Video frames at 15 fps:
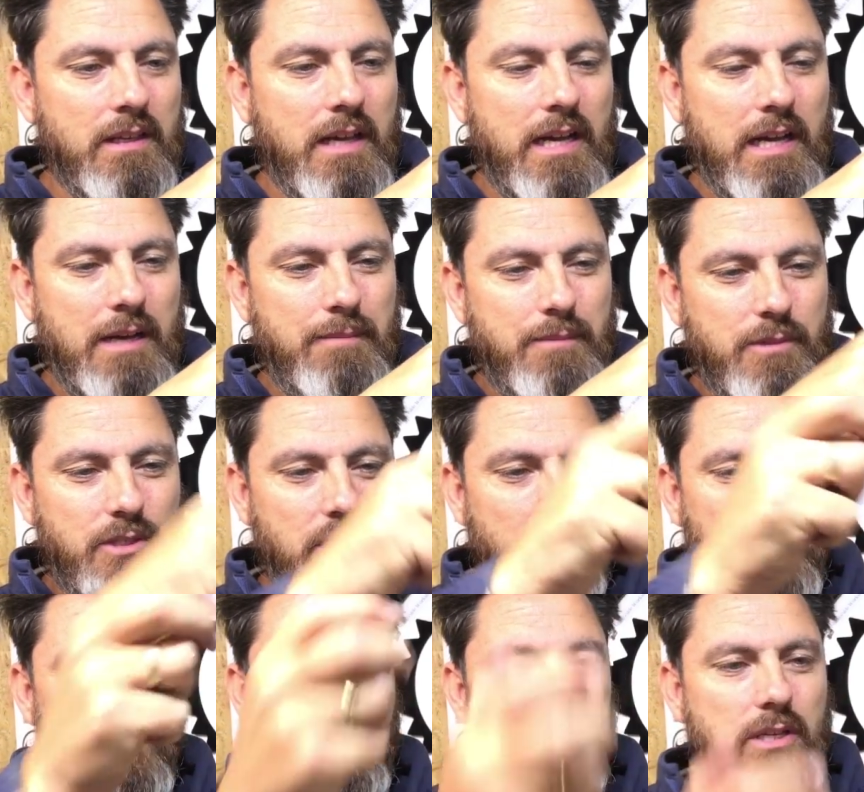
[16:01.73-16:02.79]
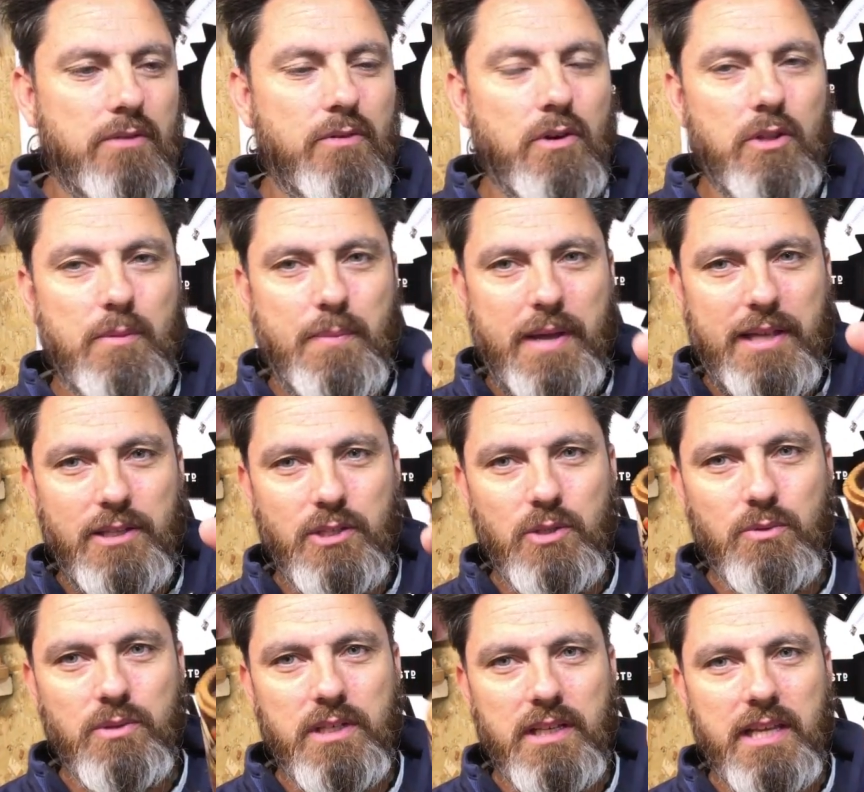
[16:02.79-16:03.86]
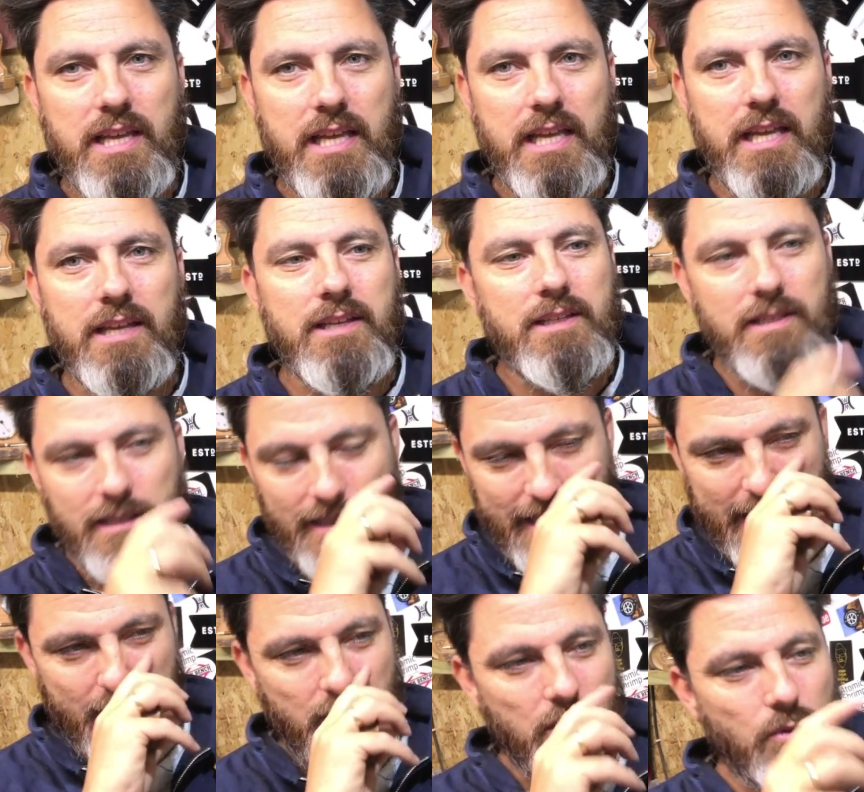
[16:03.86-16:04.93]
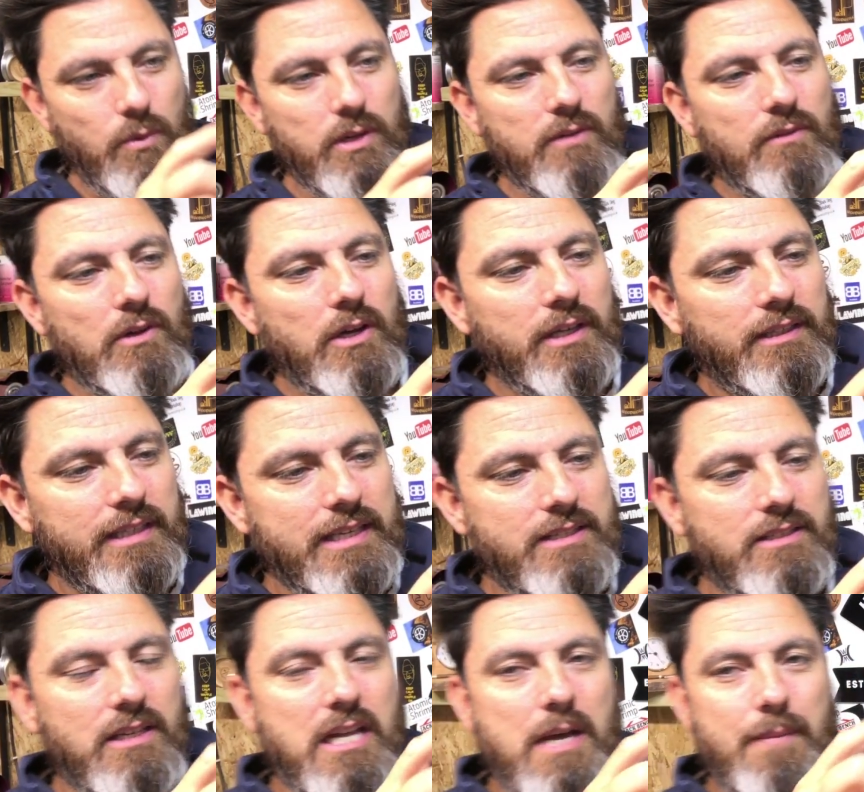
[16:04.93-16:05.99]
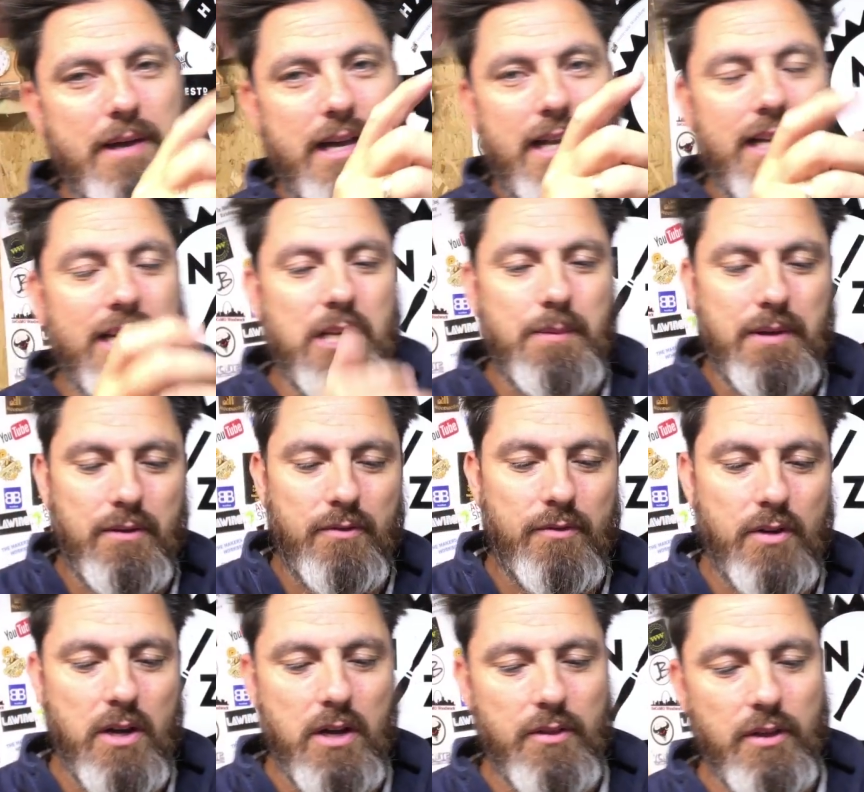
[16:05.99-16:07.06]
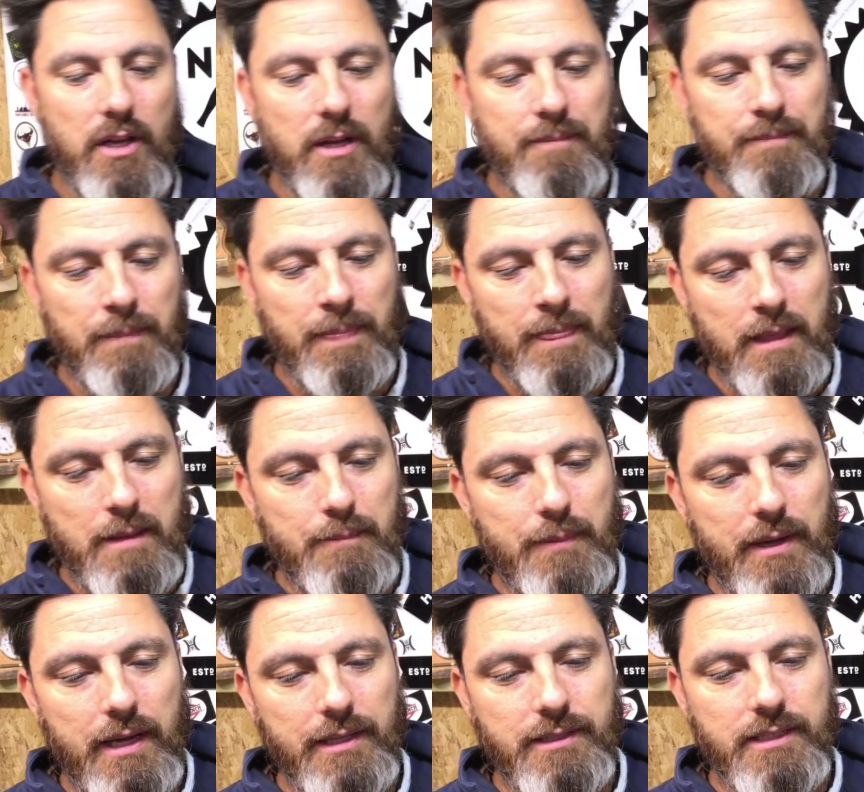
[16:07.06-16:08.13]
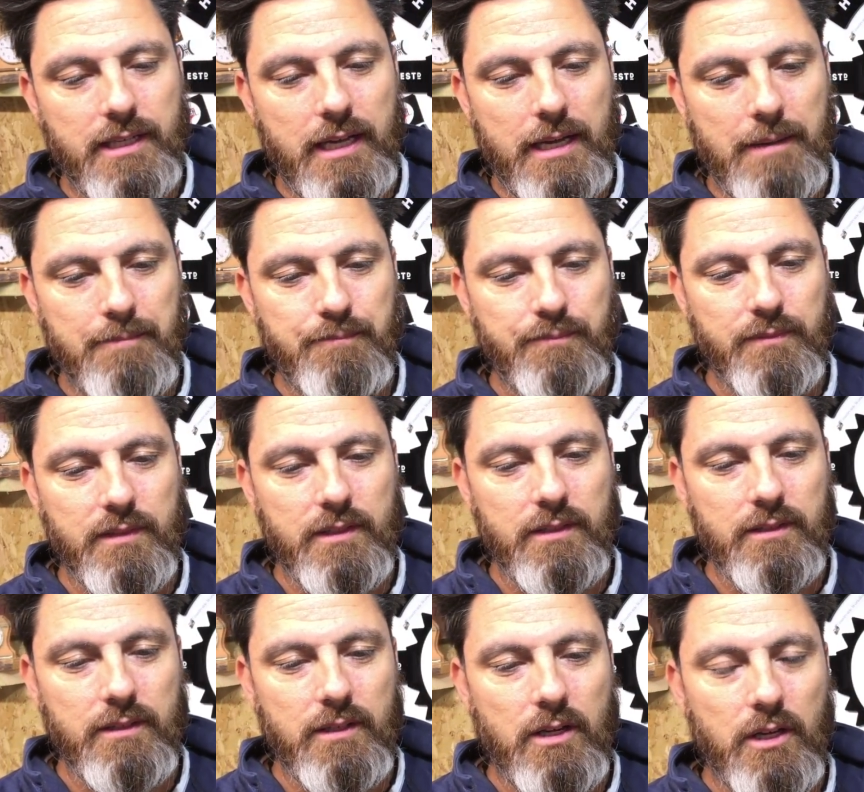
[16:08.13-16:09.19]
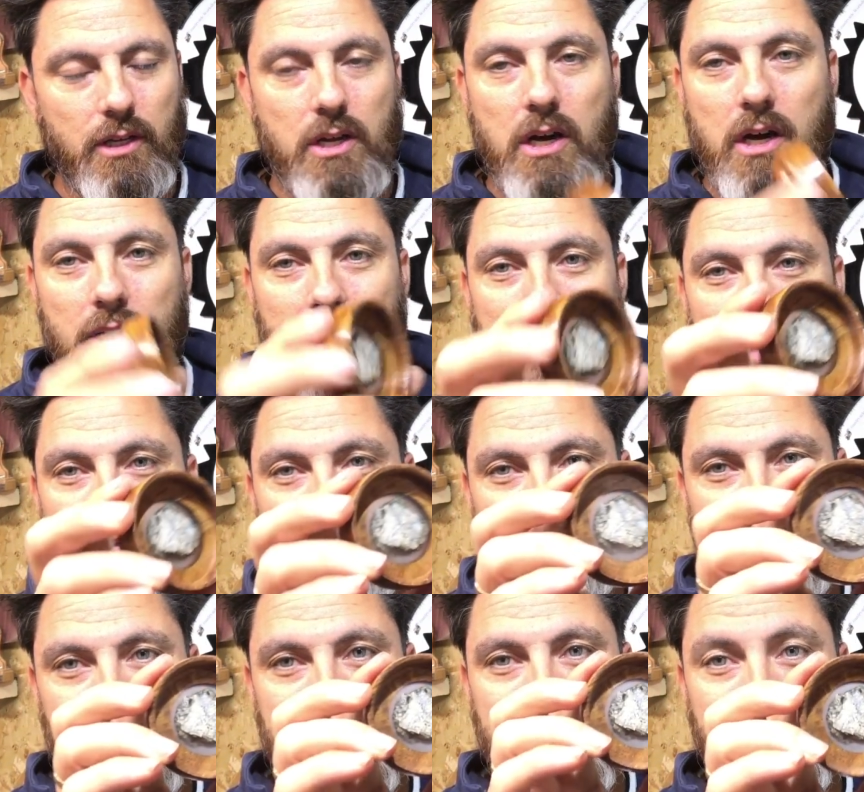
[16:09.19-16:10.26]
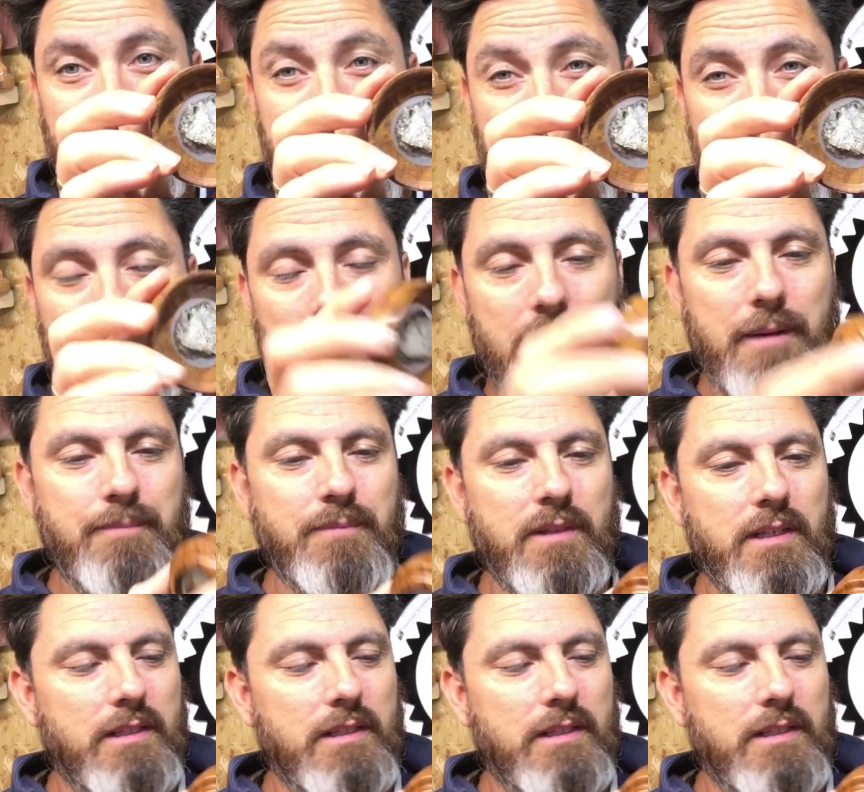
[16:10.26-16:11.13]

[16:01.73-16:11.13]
So you've got the pencils in here. Now, I would have liked these to come out a little bit further, but I can't get this any deeper